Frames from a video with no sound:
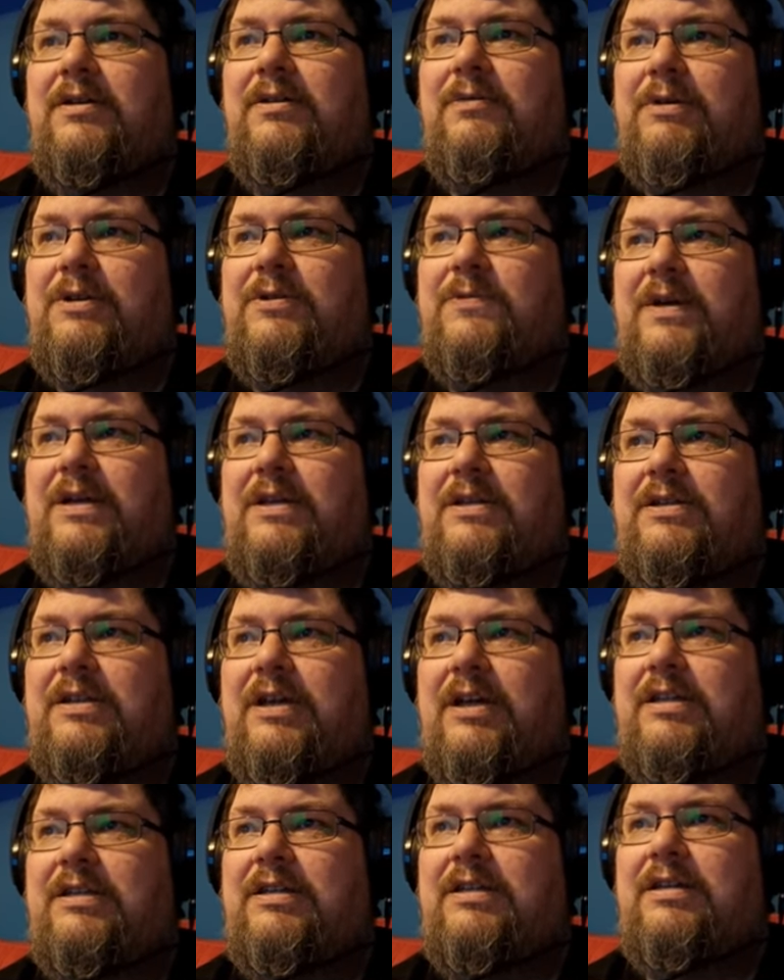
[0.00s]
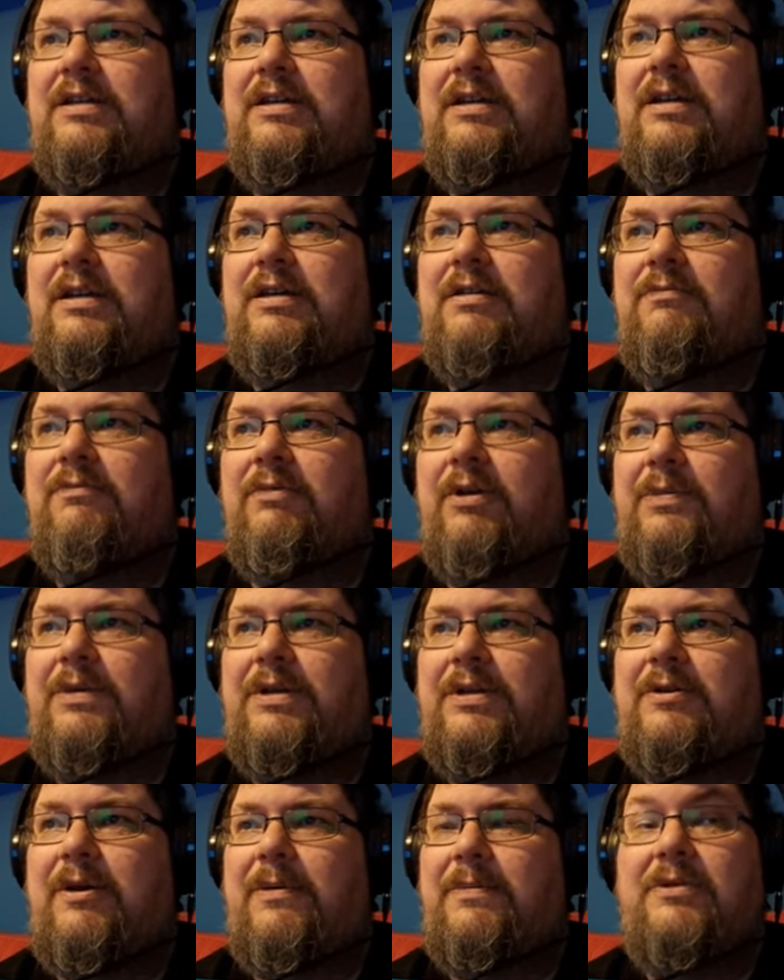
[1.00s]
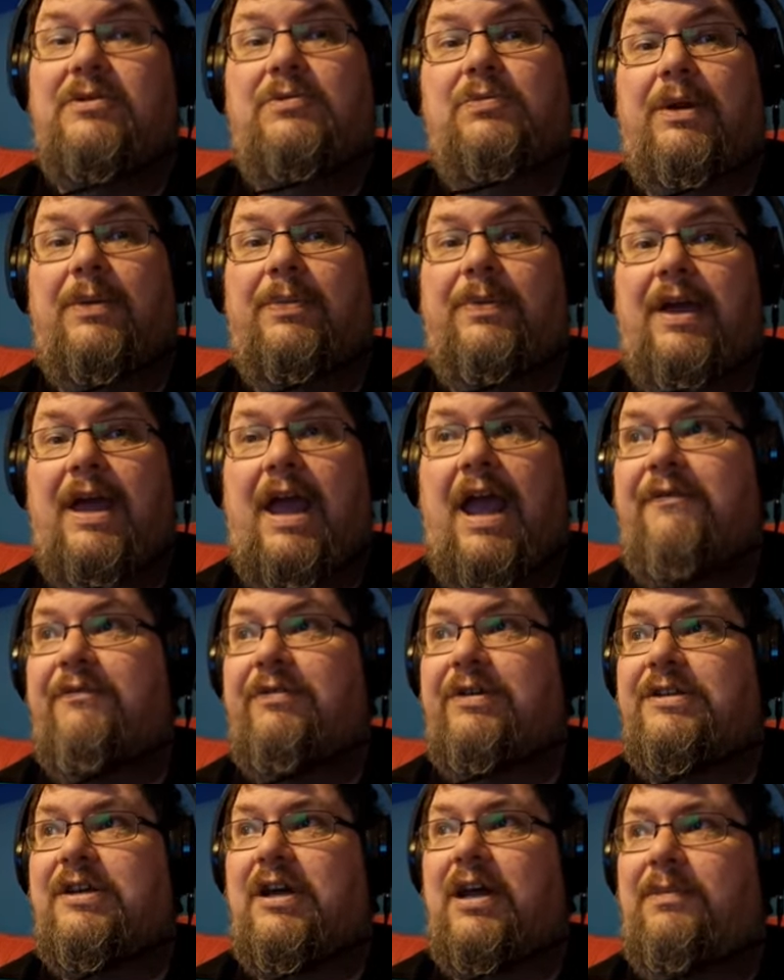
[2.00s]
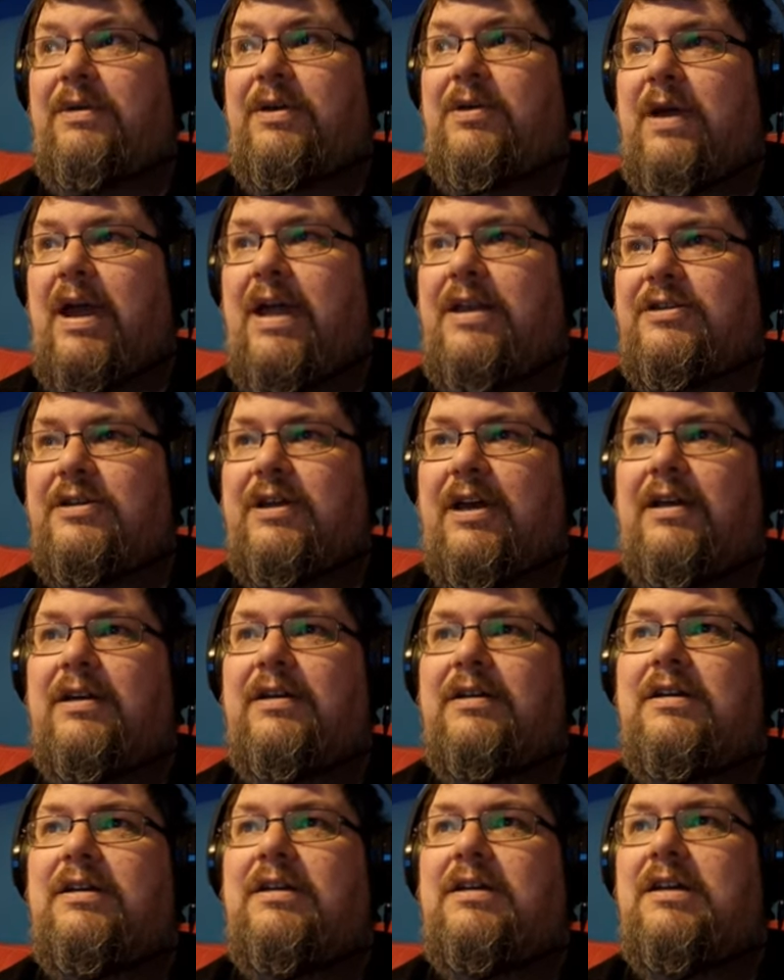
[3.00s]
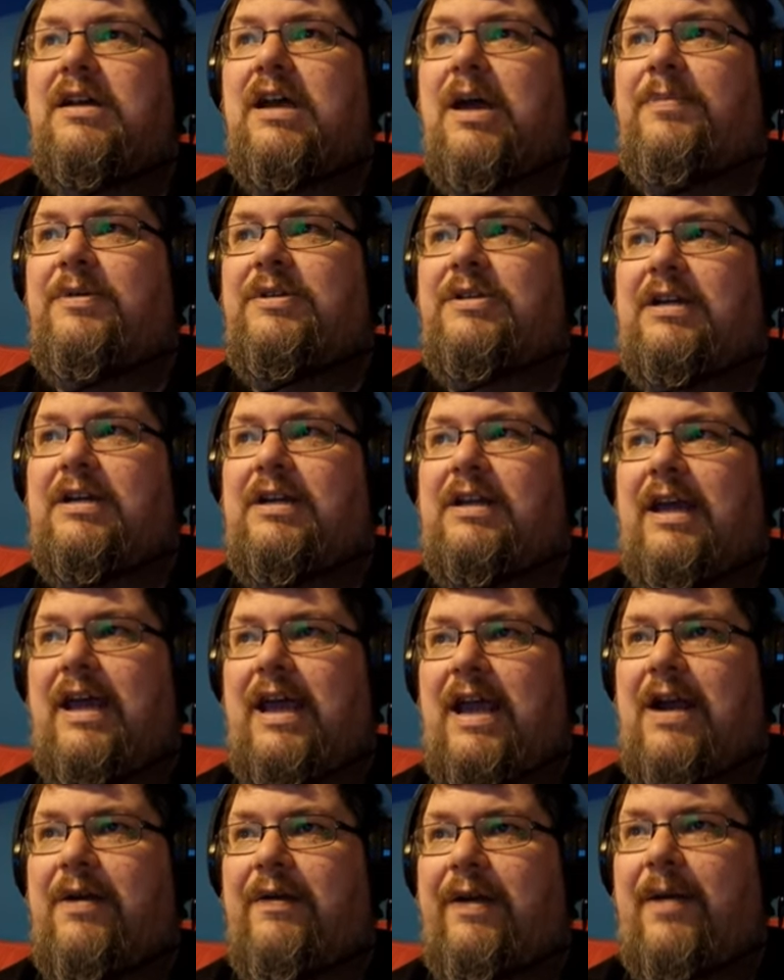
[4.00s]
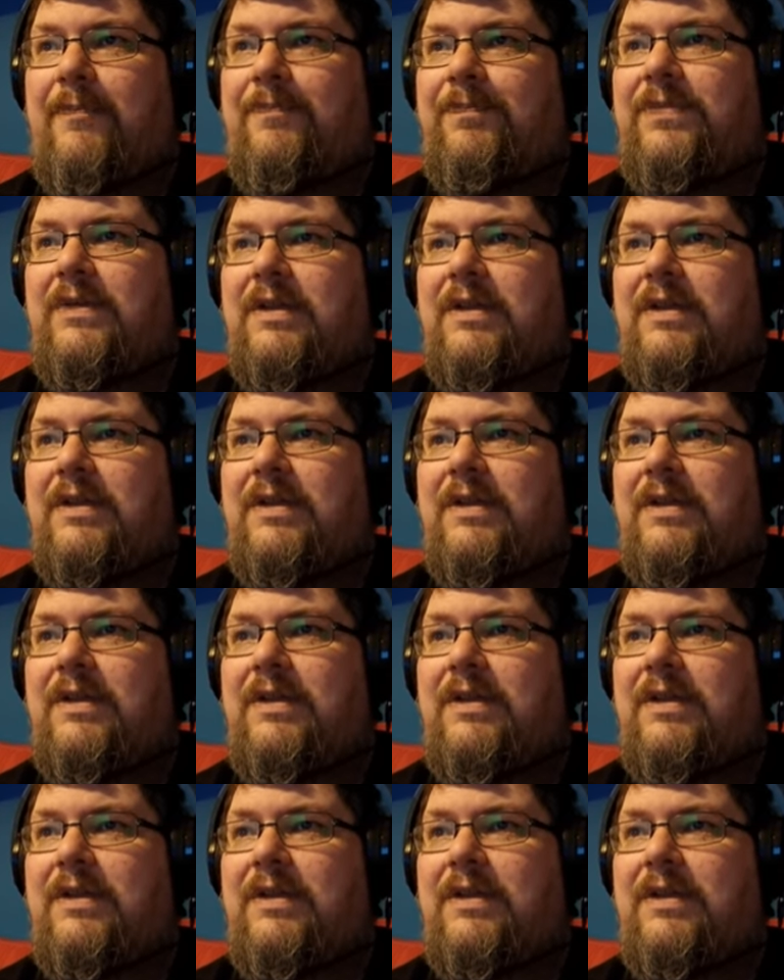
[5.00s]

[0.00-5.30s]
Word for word: which means that room descriptions will appear every time you enter a particular area.